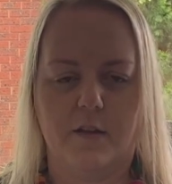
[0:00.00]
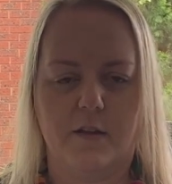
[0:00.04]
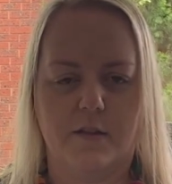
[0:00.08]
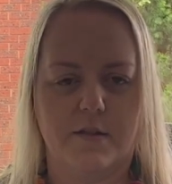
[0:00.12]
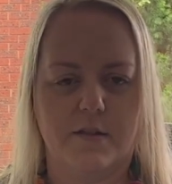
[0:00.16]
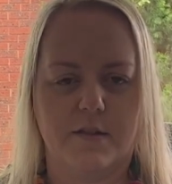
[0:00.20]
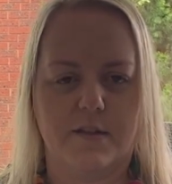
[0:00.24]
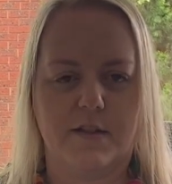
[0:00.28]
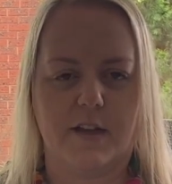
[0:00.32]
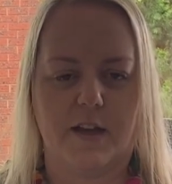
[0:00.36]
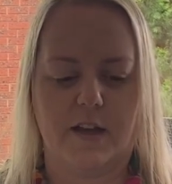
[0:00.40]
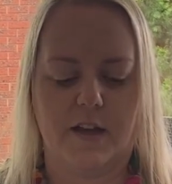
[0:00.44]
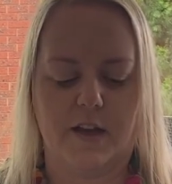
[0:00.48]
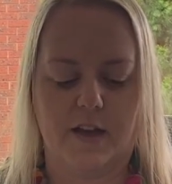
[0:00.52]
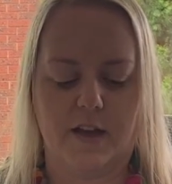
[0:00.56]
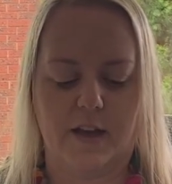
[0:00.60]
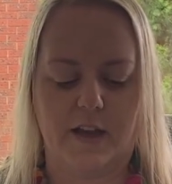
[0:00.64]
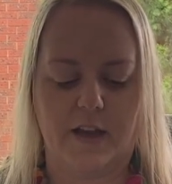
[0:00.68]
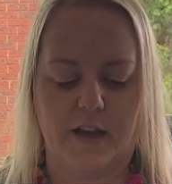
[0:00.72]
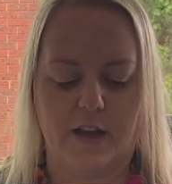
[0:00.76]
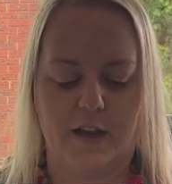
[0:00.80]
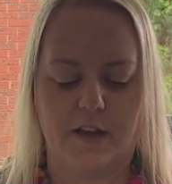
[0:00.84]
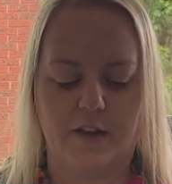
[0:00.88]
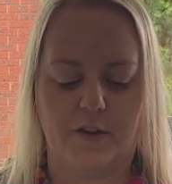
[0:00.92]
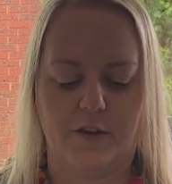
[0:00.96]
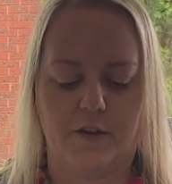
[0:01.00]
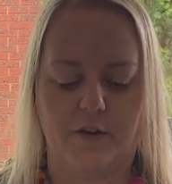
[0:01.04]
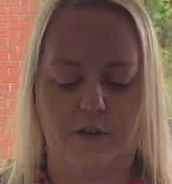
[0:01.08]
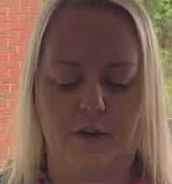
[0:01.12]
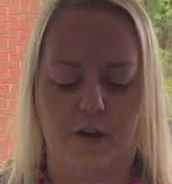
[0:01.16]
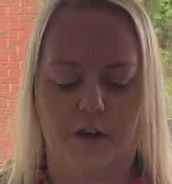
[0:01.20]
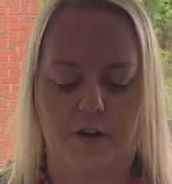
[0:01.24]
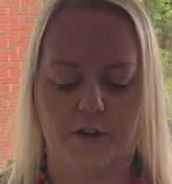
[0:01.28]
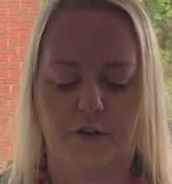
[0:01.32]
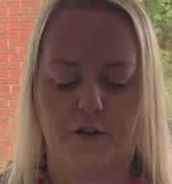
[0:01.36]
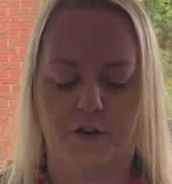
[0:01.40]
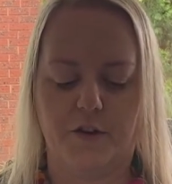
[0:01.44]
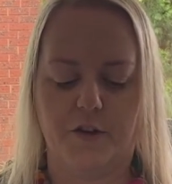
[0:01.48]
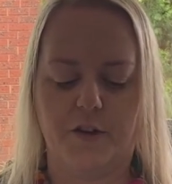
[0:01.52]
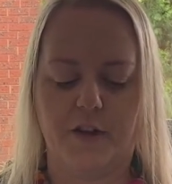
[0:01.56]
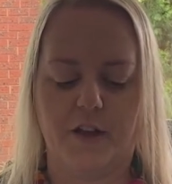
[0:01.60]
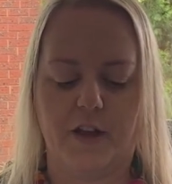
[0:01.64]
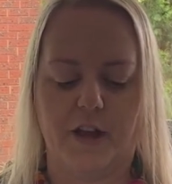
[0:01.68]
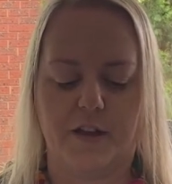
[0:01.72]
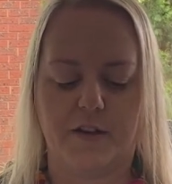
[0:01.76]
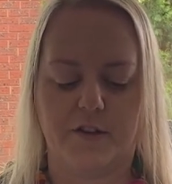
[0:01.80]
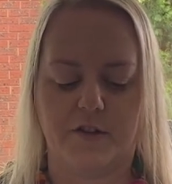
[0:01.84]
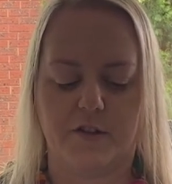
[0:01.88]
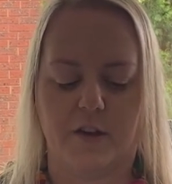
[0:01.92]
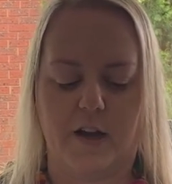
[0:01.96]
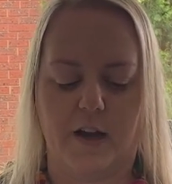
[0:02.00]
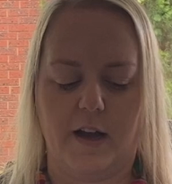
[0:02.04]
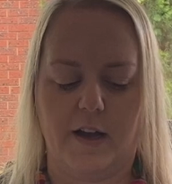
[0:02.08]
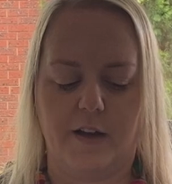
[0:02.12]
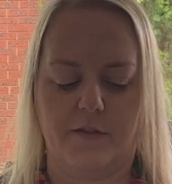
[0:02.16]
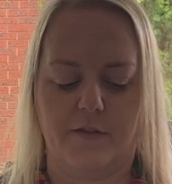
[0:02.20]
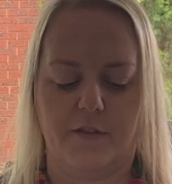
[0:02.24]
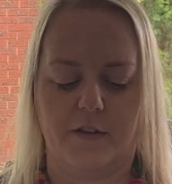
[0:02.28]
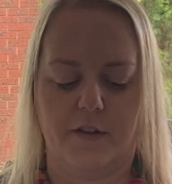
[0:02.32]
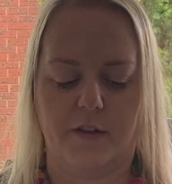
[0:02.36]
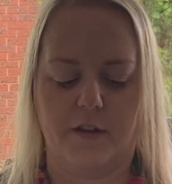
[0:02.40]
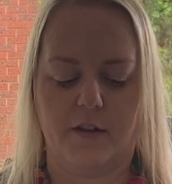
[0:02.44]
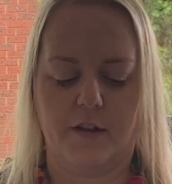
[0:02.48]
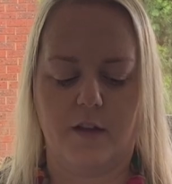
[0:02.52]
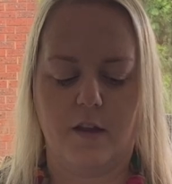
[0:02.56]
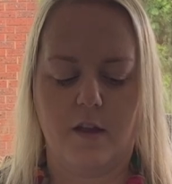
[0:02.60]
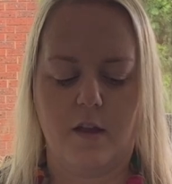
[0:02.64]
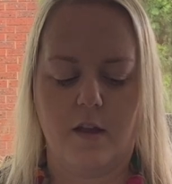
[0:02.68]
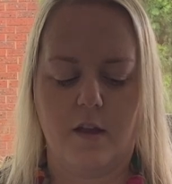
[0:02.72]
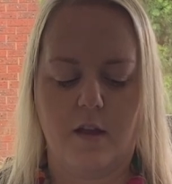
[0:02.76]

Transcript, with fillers: Say, I hear you, I know you get tired of it.